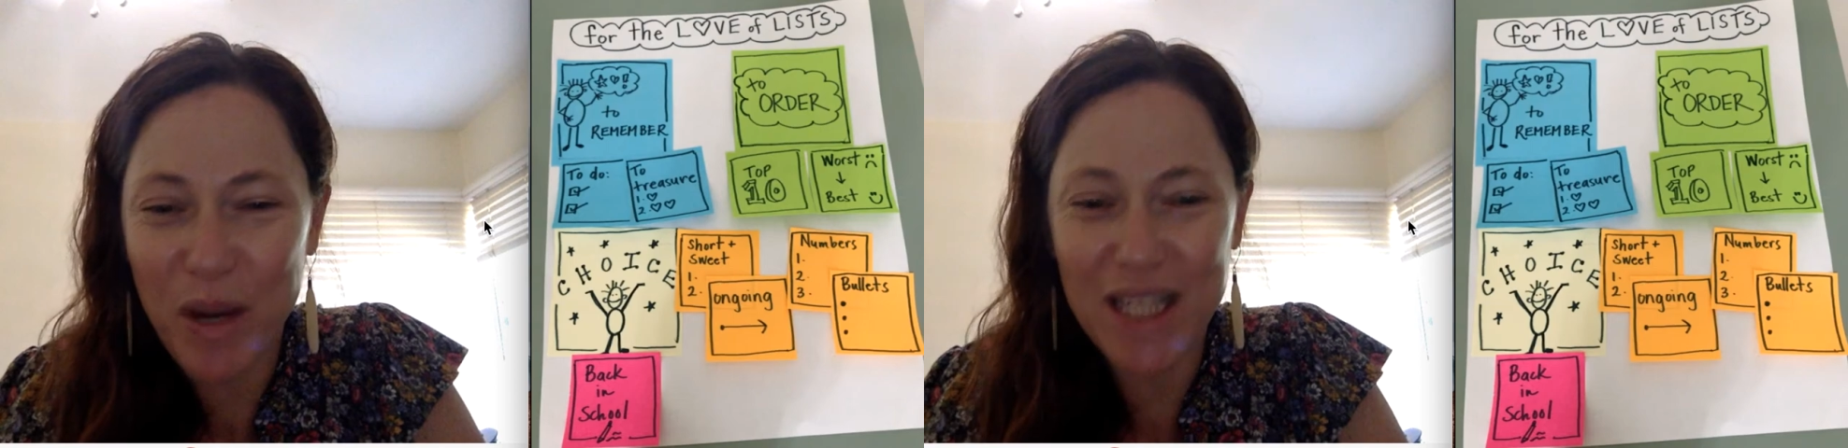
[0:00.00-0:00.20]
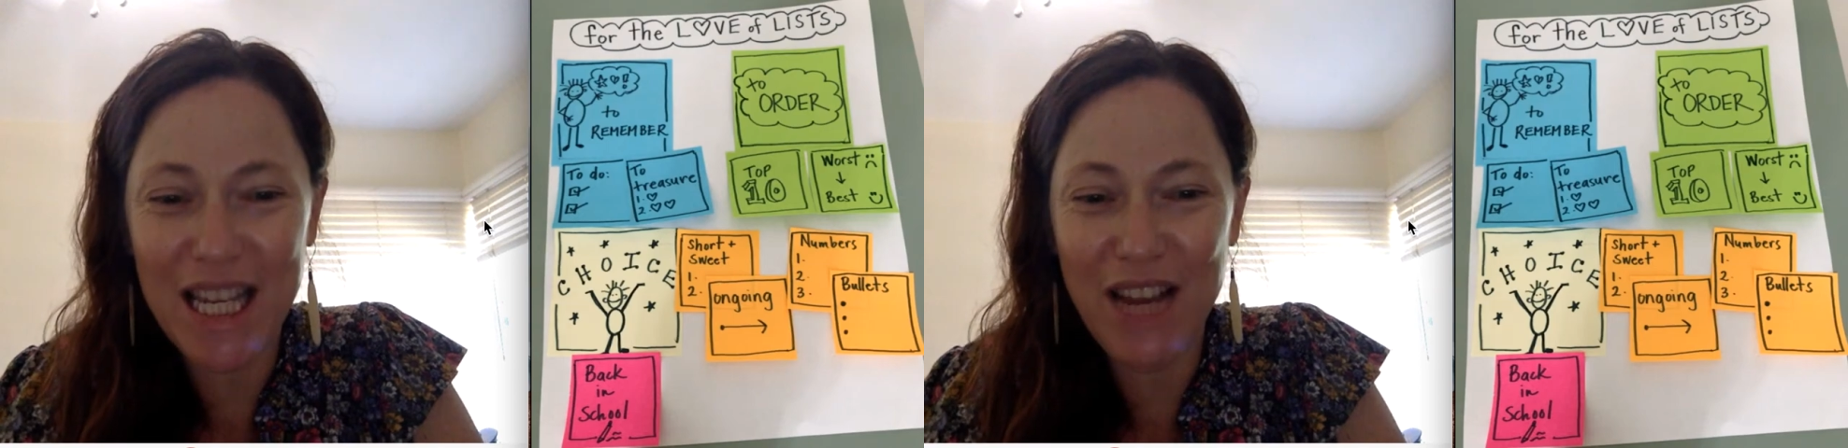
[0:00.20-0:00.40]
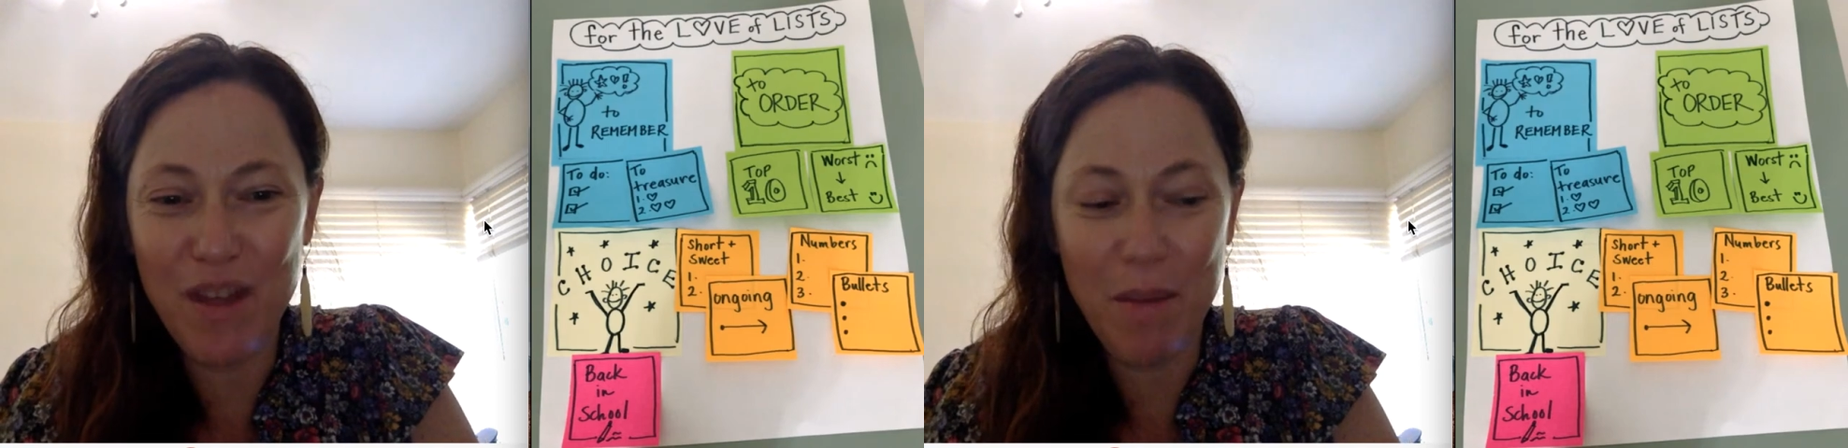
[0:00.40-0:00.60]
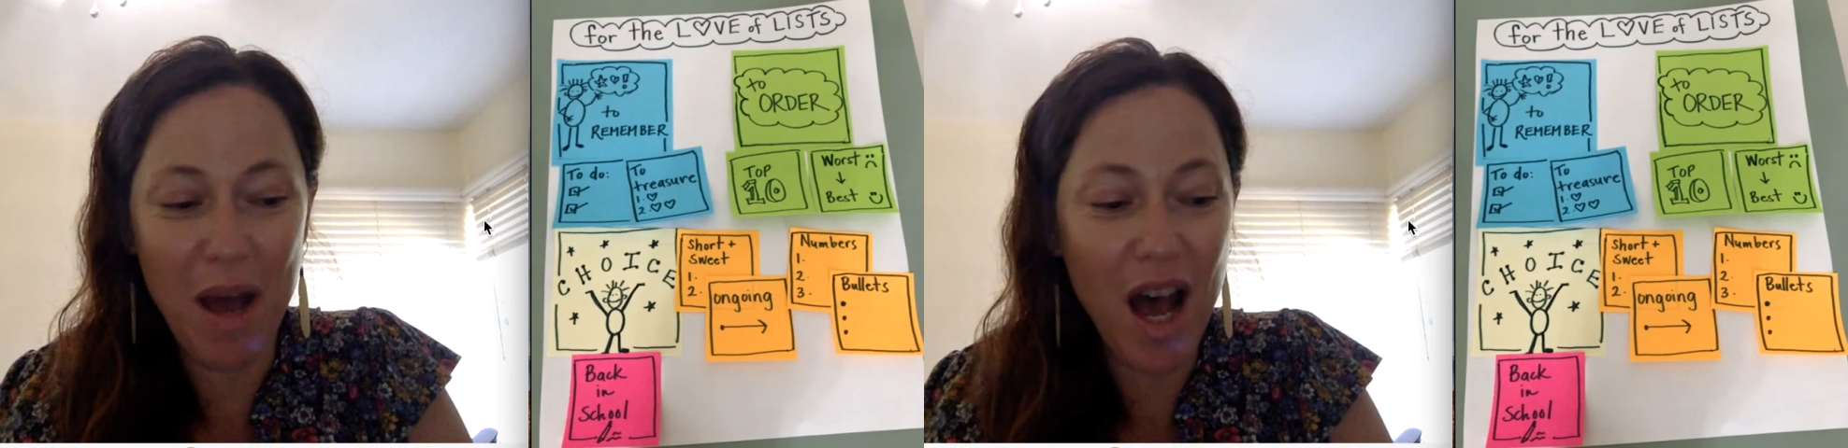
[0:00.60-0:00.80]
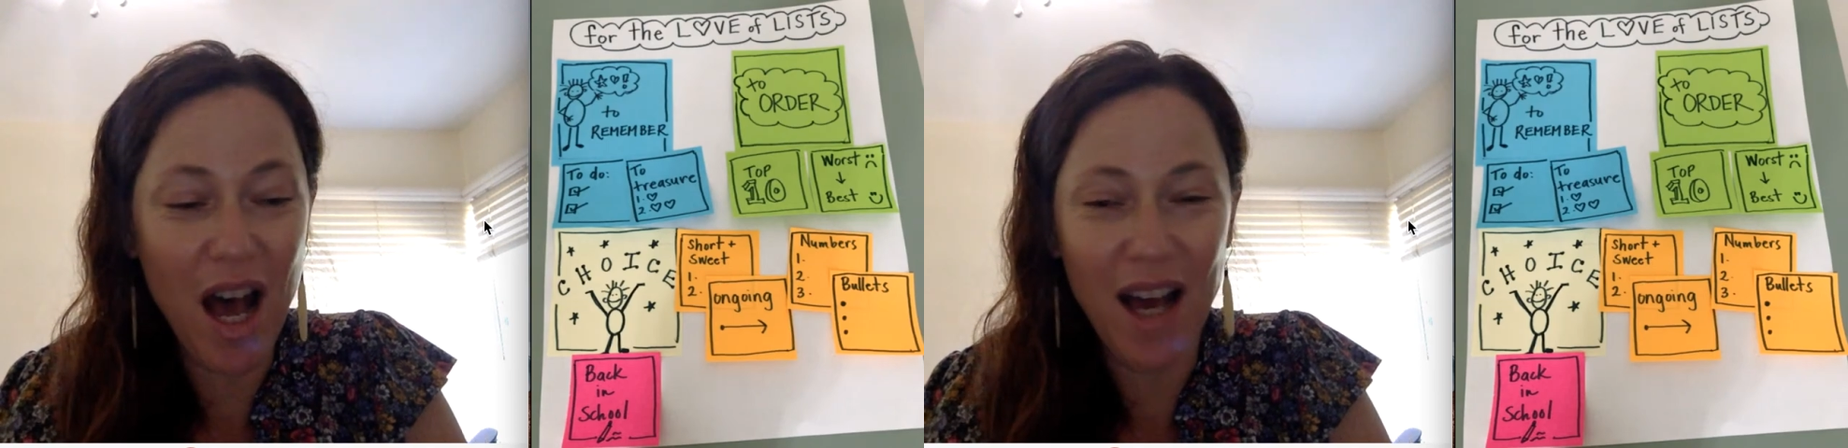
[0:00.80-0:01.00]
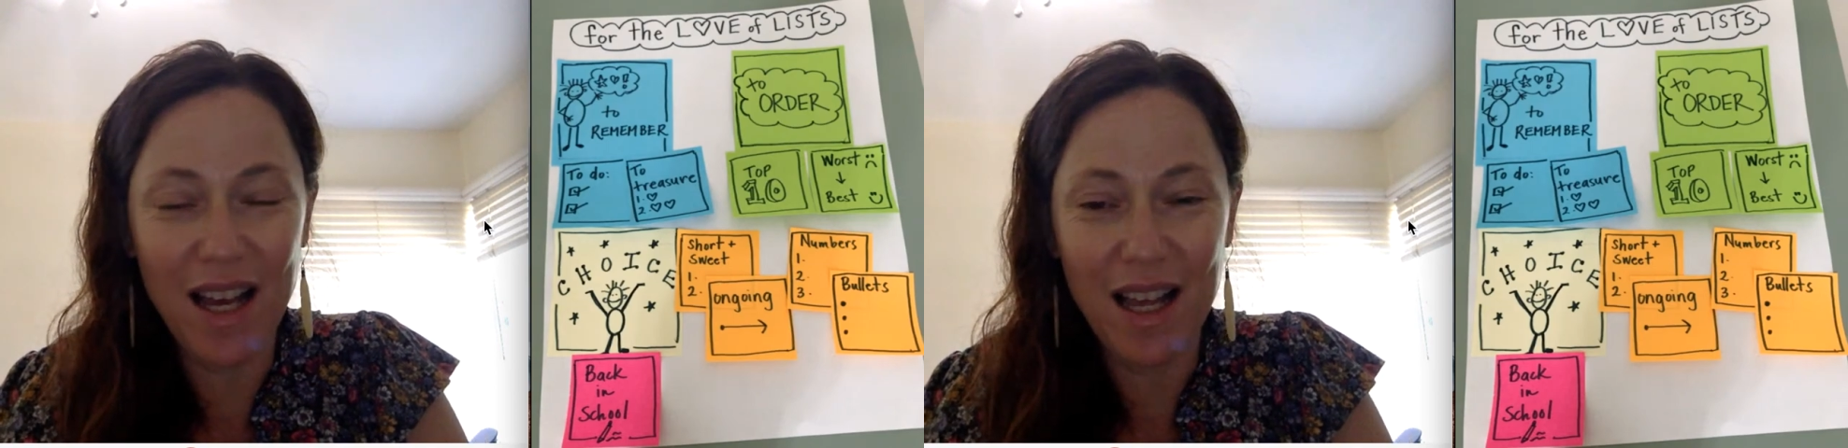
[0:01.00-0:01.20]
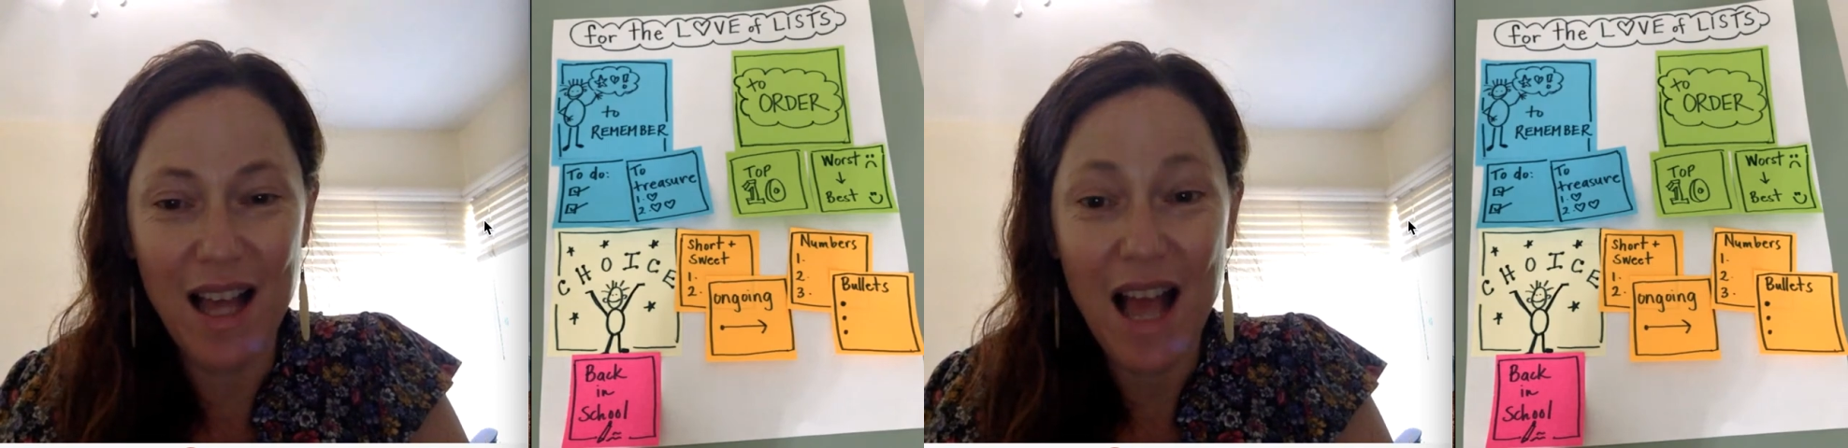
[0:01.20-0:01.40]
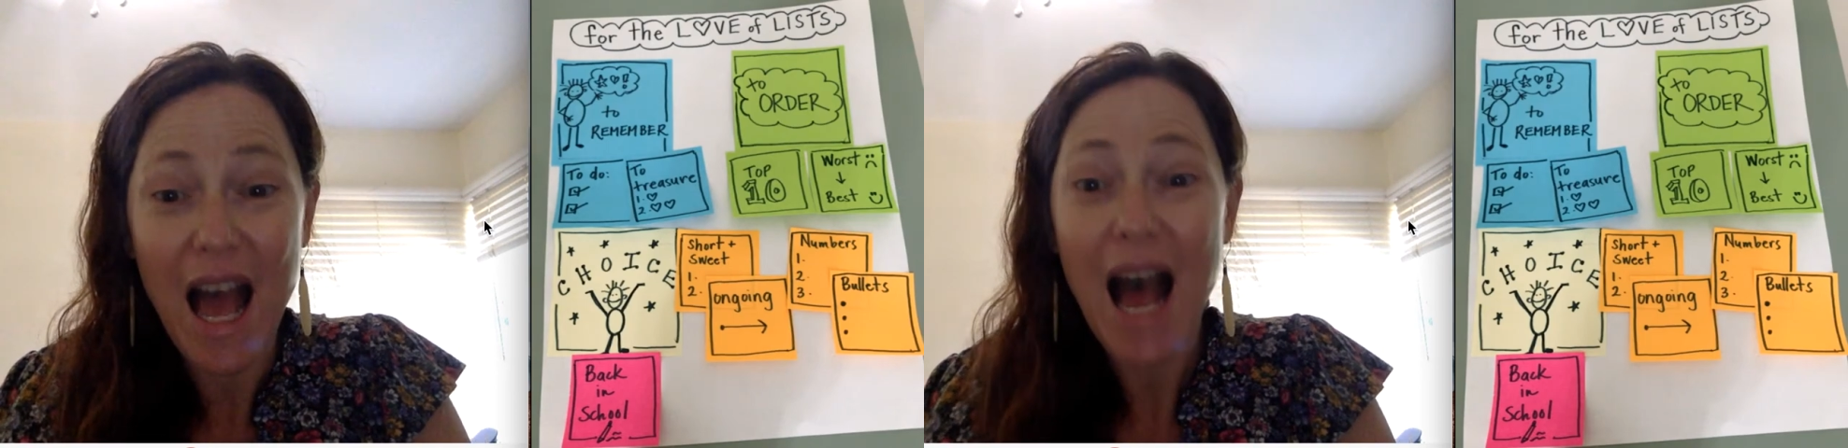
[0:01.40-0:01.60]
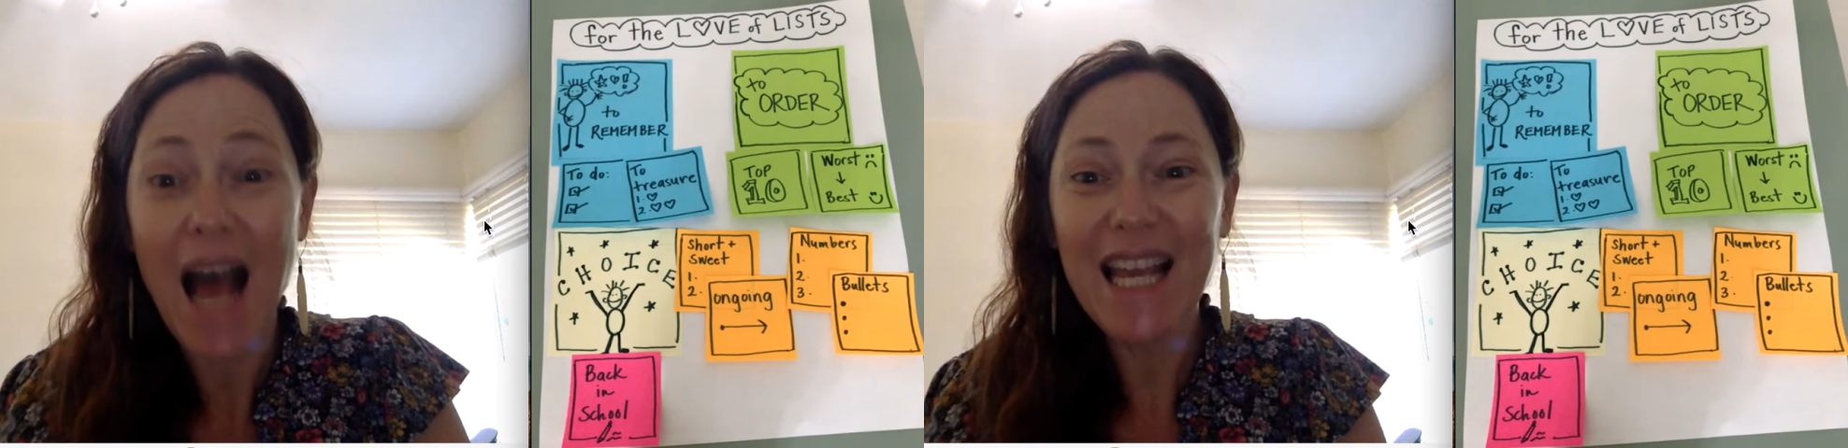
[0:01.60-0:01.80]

to give them a hug. I